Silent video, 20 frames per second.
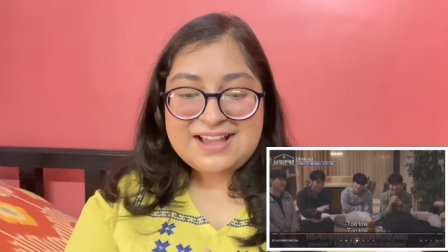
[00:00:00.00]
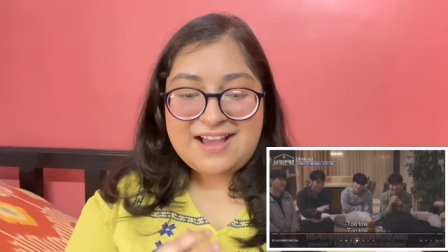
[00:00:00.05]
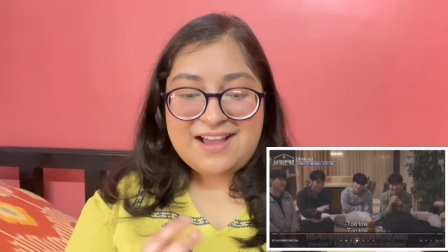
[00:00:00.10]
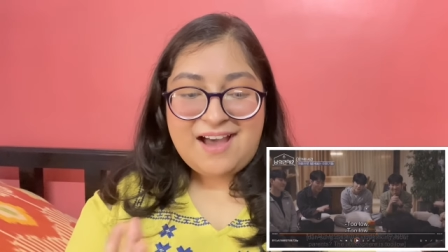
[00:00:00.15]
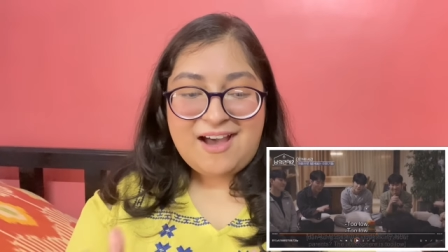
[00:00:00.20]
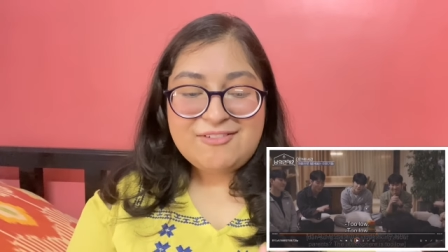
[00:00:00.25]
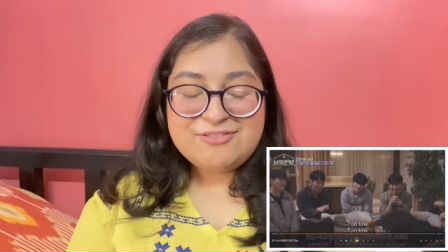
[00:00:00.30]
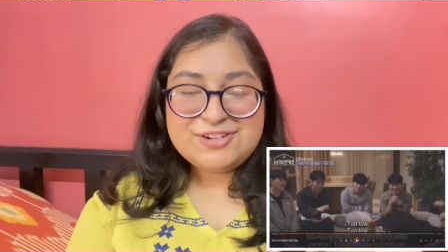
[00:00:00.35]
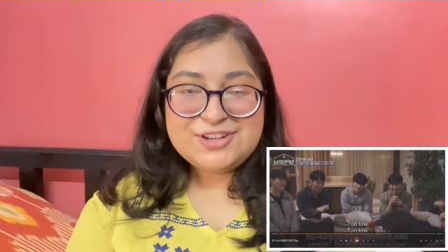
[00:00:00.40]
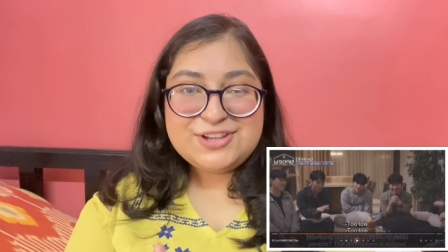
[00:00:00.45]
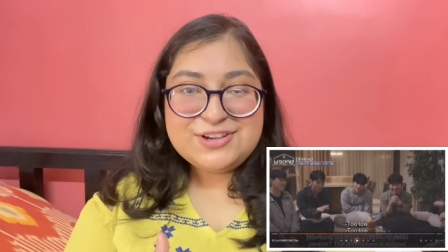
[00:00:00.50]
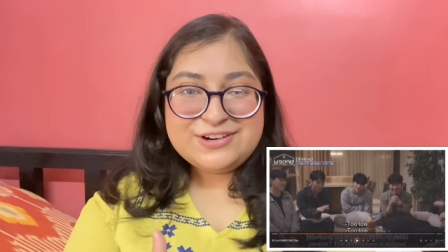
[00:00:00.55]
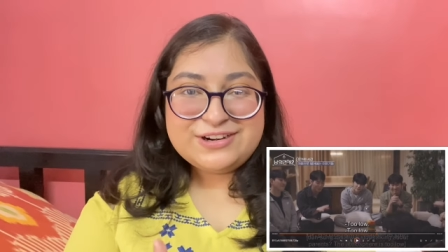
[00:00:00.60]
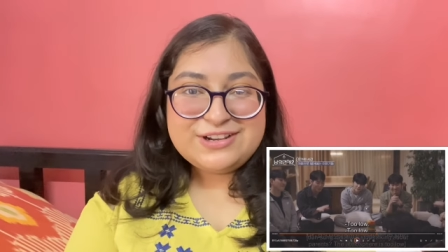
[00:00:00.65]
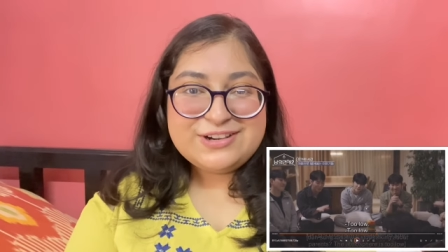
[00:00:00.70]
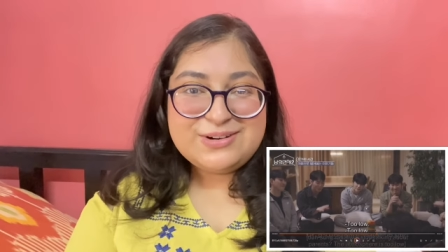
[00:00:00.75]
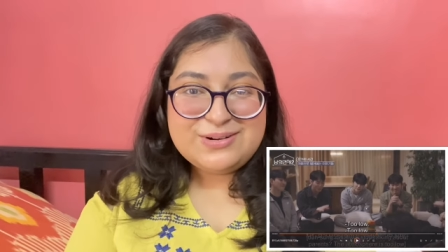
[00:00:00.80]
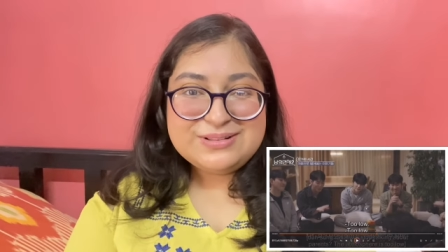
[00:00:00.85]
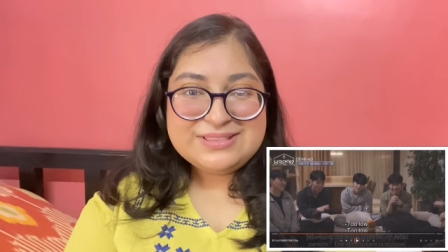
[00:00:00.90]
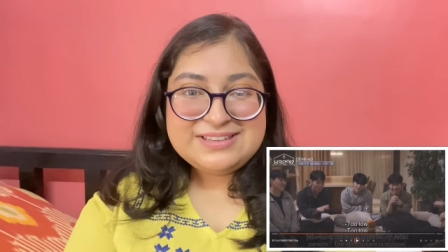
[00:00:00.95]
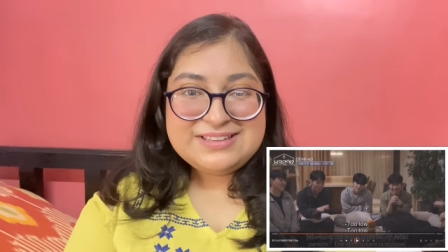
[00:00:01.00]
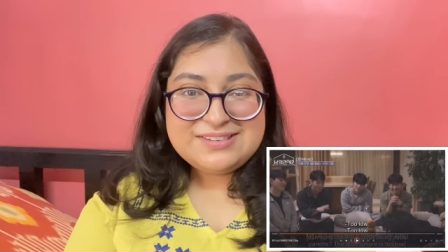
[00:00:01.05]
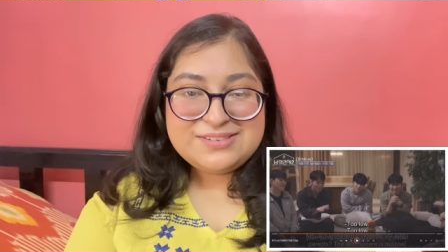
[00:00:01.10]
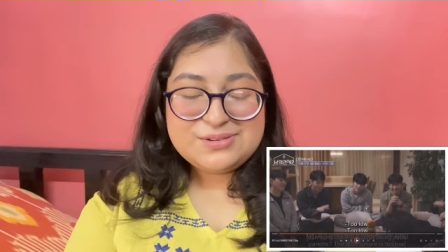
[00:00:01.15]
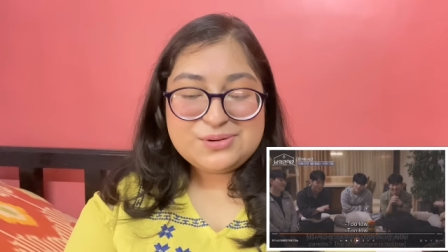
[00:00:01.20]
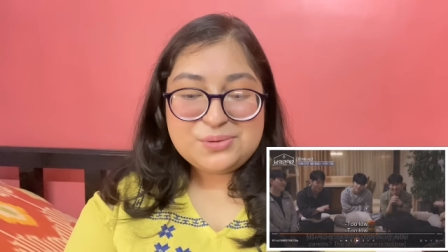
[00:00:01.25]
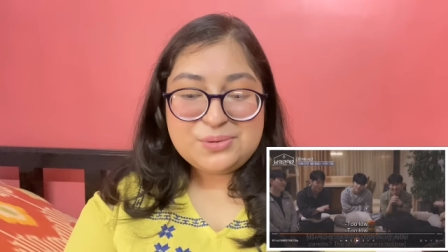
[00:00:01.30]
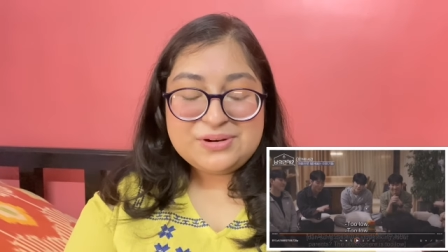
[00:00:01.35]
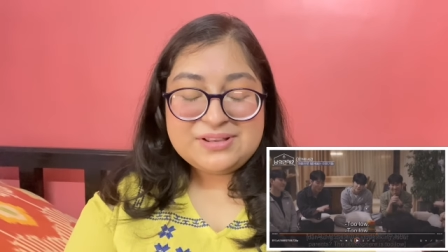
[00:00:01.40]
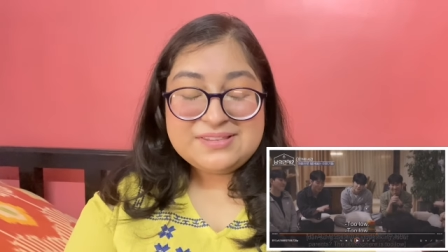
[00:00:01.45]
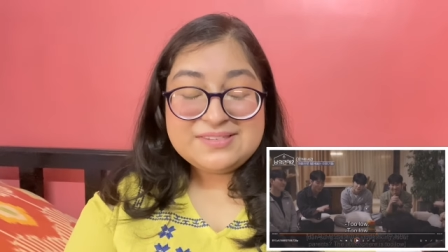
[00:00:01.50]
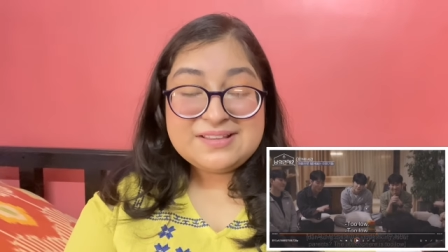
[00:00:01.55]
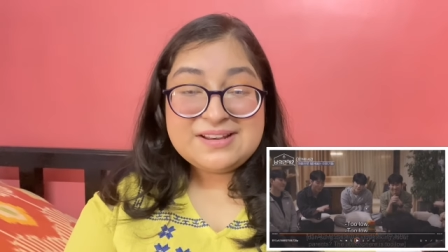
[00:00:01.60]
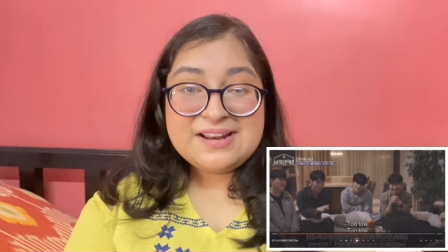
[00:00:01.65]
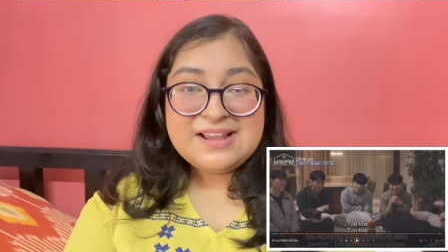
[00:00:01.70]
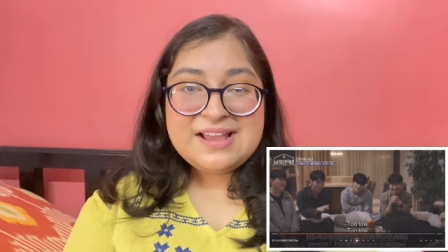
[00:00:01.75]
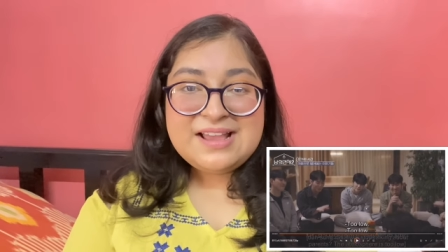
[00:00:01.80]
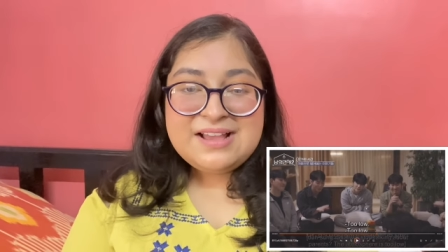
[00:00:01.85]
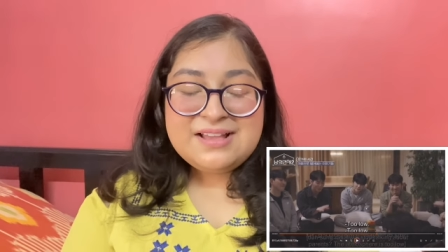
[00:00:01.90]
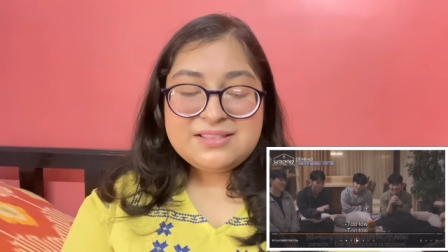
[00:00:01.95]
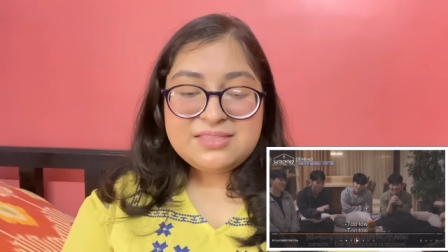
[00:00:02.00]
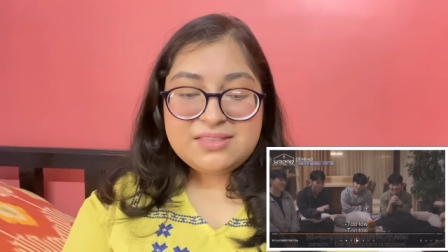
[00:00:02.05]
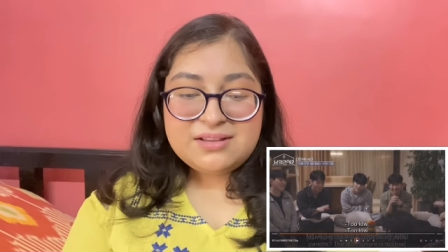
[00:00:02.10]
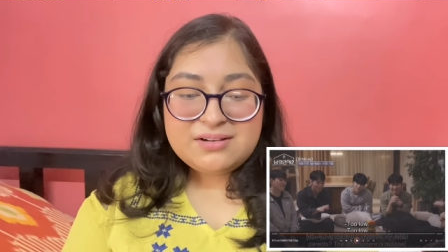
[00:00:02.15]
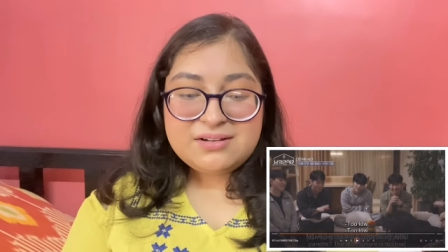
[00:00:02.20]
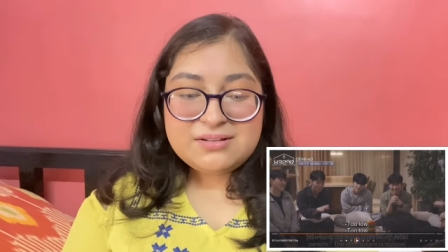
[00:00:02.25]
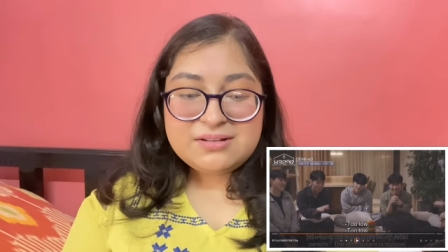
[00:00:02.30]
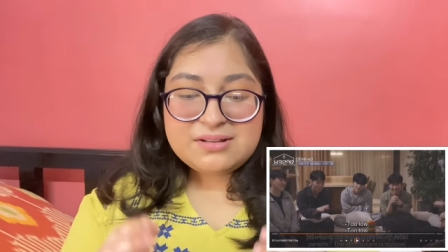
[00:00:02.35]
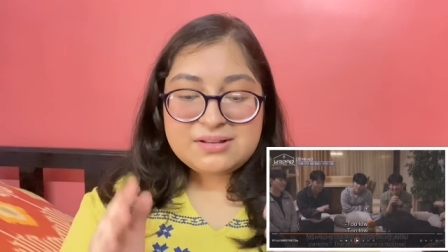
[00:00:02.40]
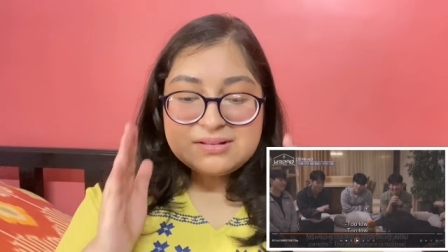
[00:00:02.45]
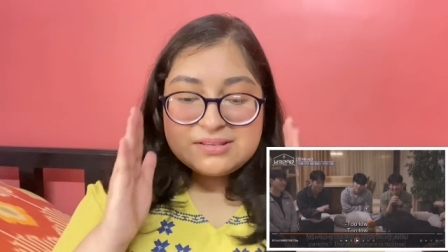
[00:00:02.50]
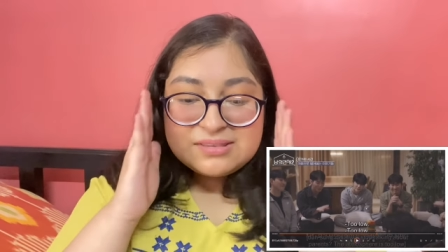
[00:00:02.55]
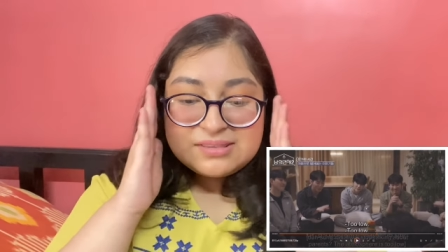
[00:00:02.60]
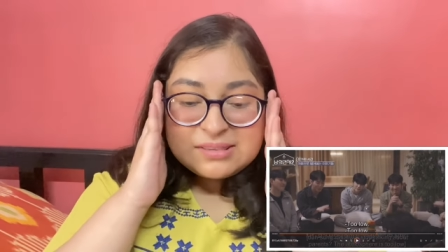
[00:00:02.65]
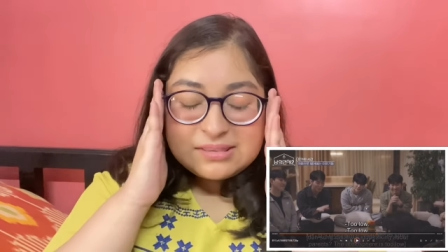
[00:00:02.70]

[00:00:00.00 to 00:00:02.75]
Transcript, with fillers: after hearing all these stories, and the